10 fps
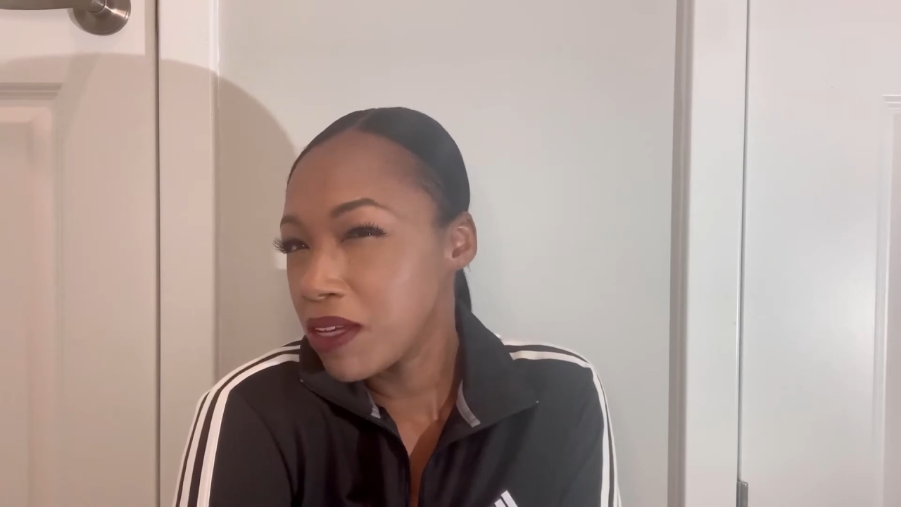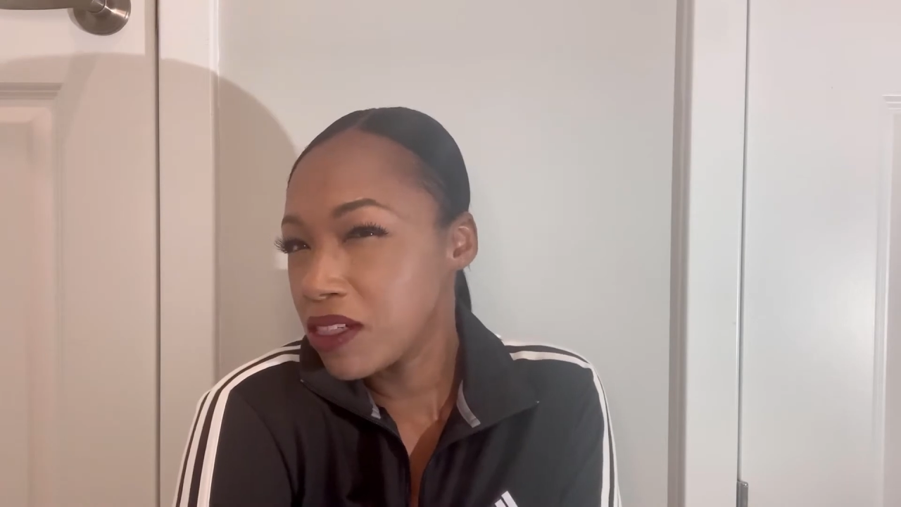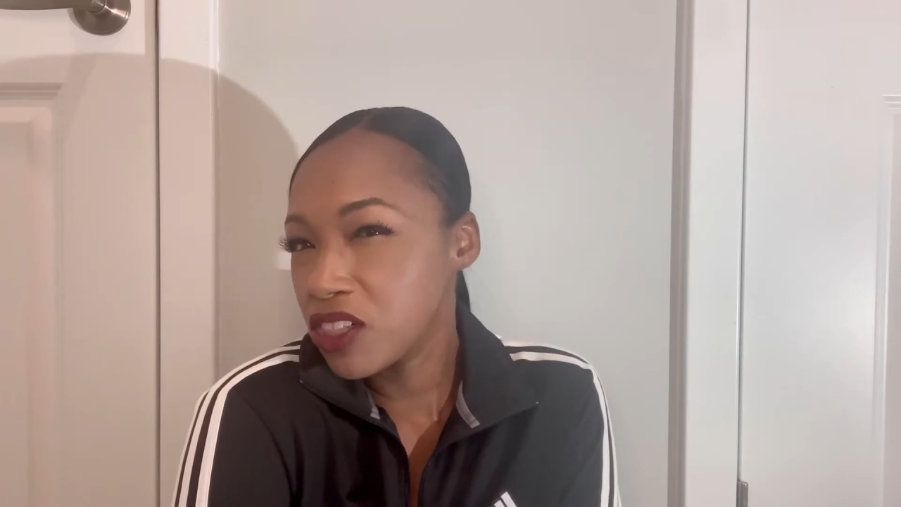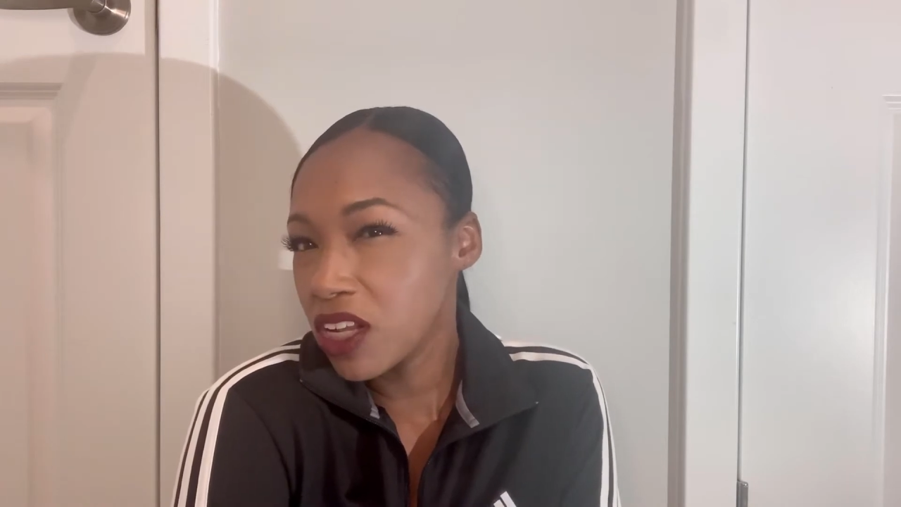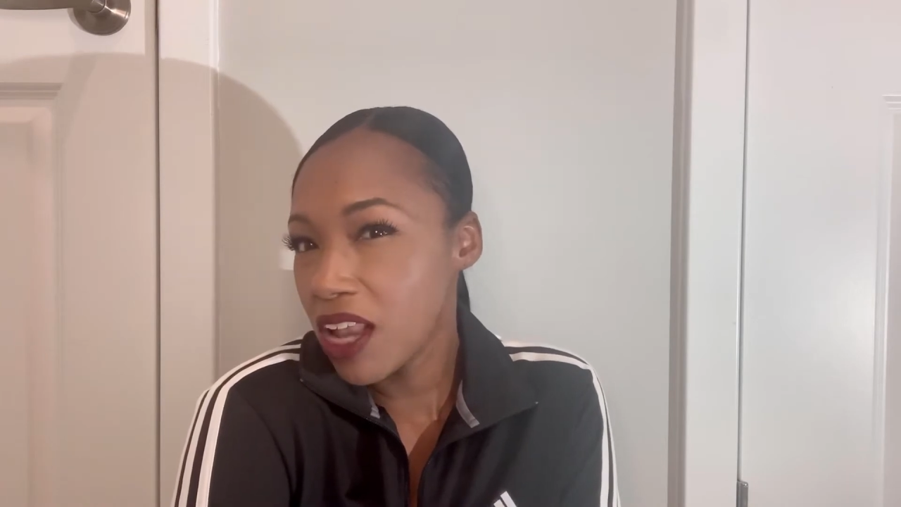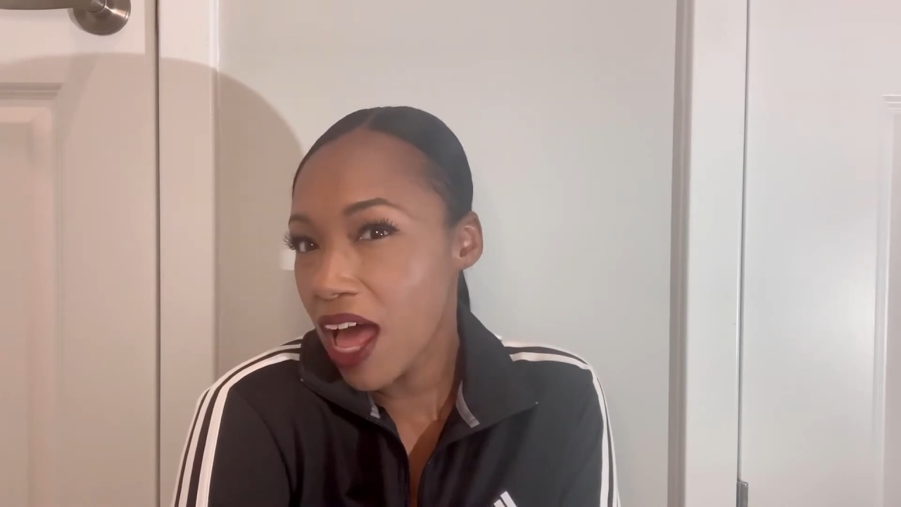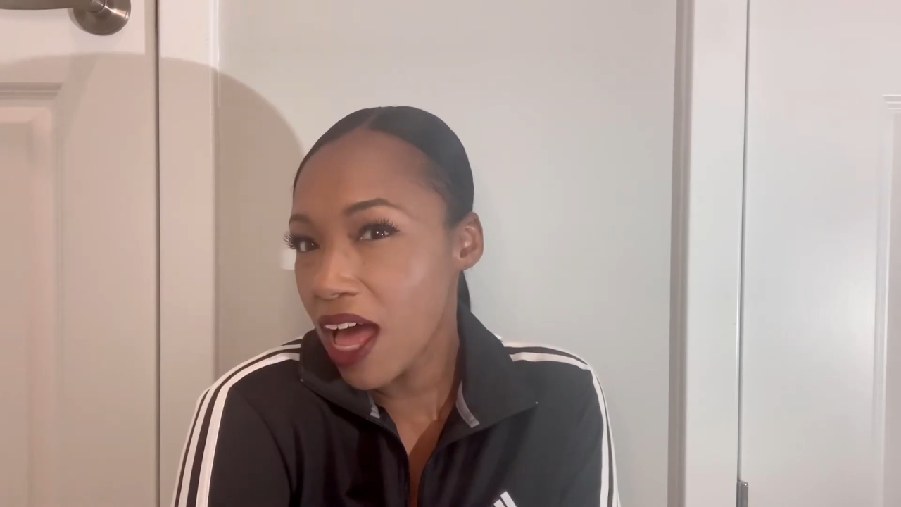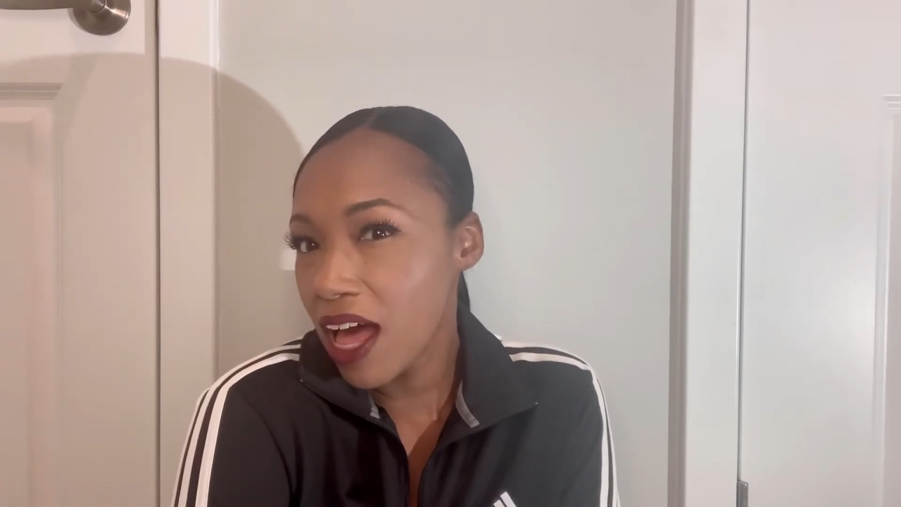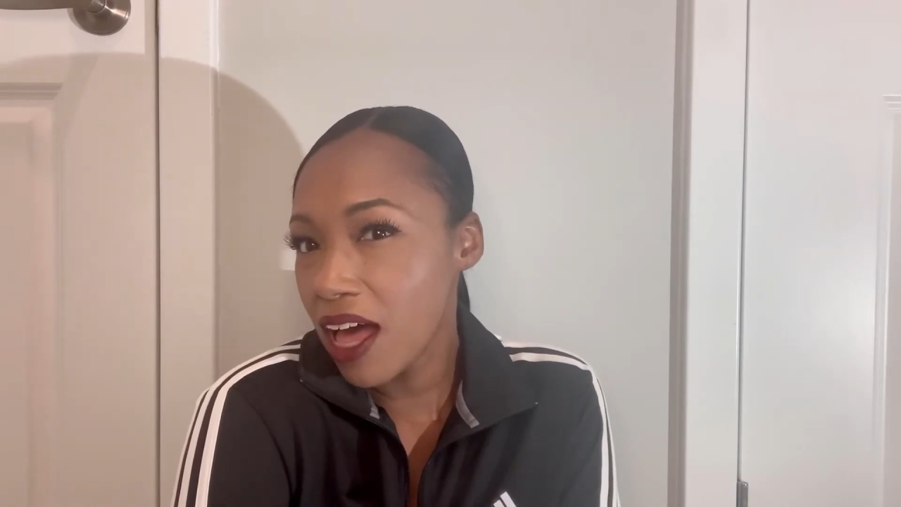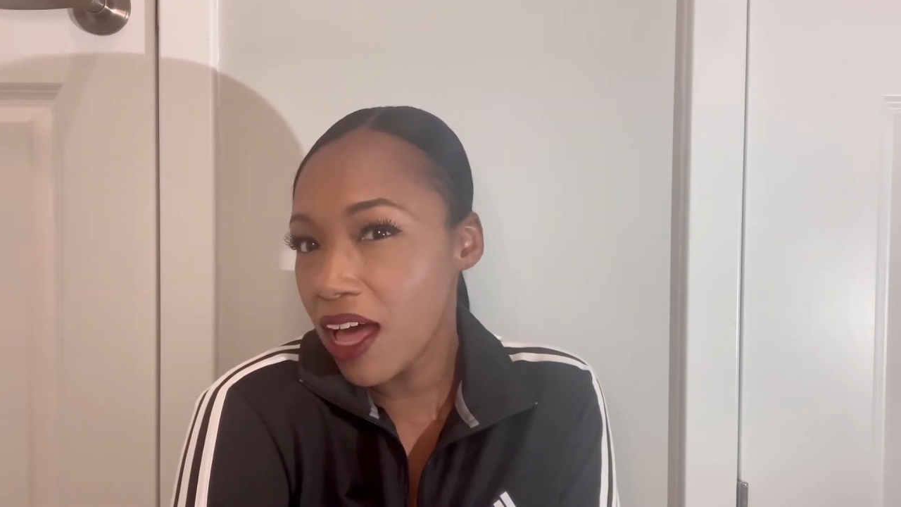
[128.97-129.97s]
in
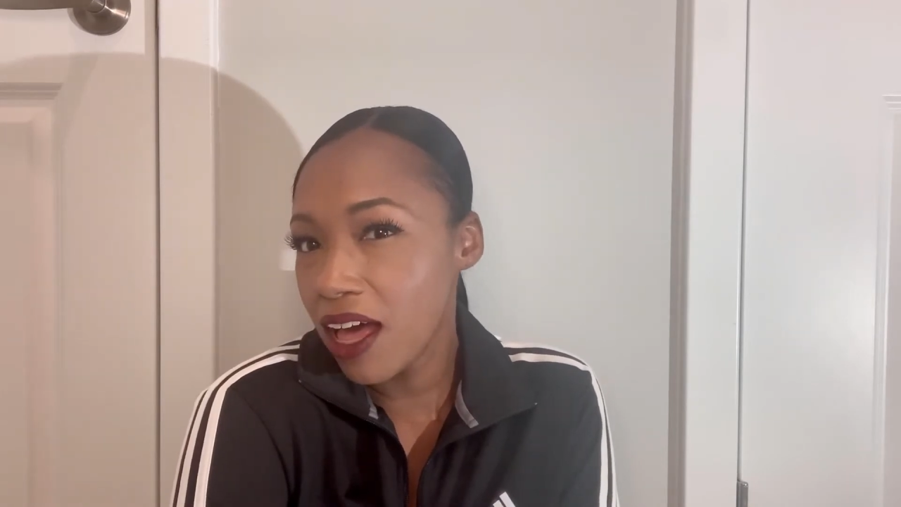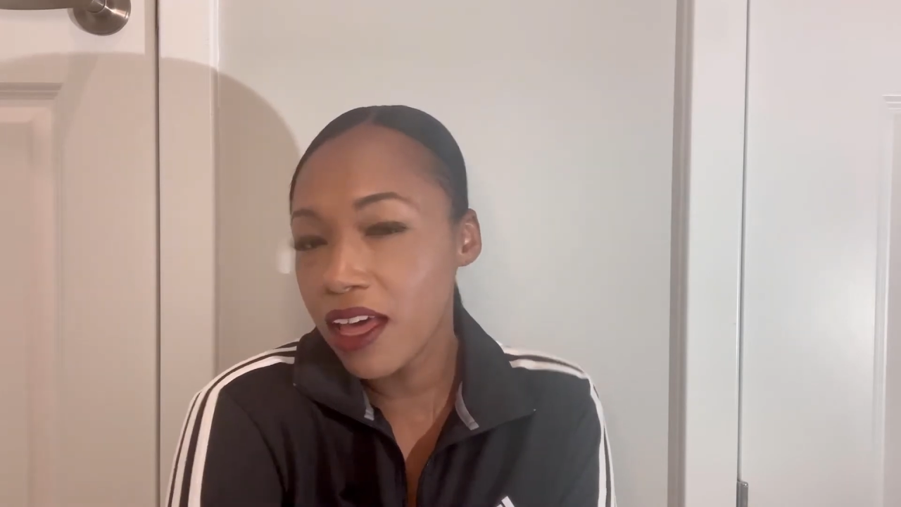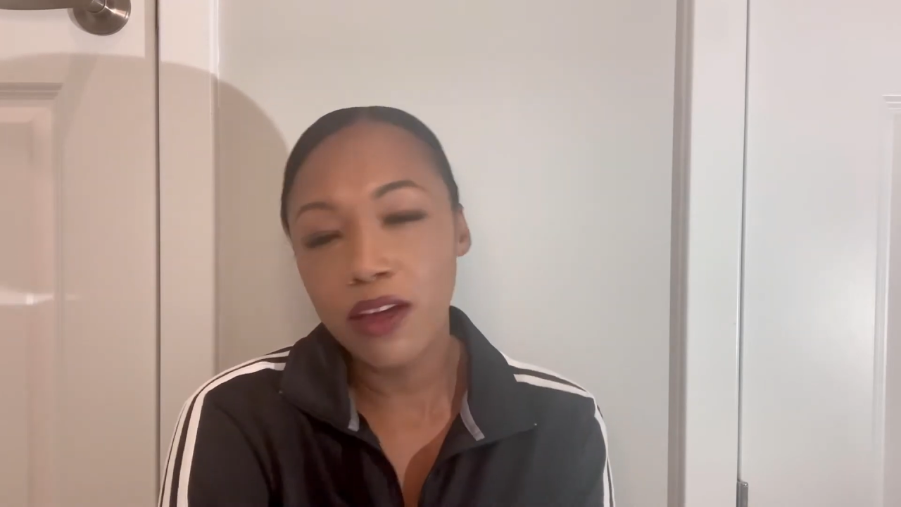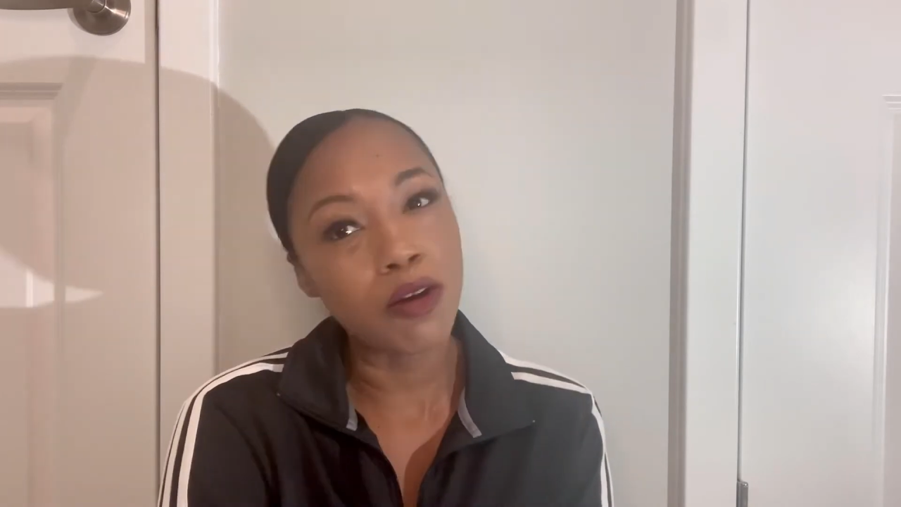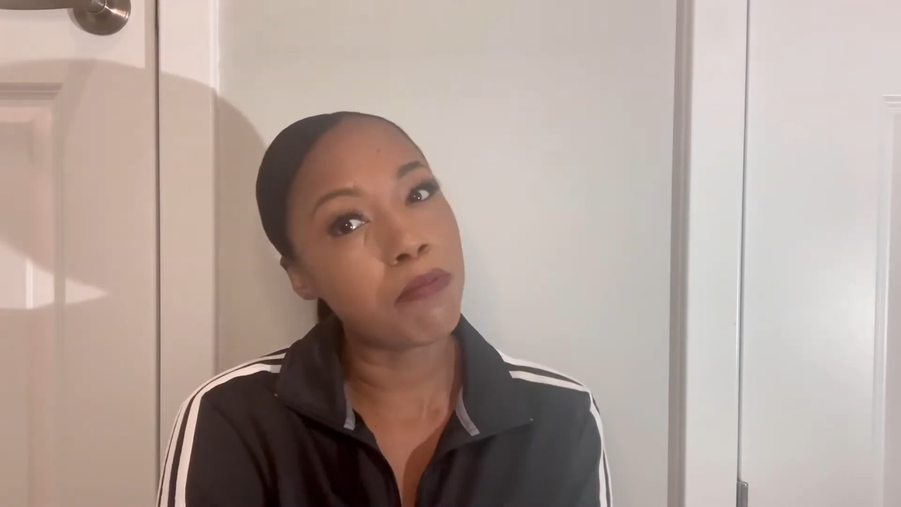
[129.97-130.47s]
July or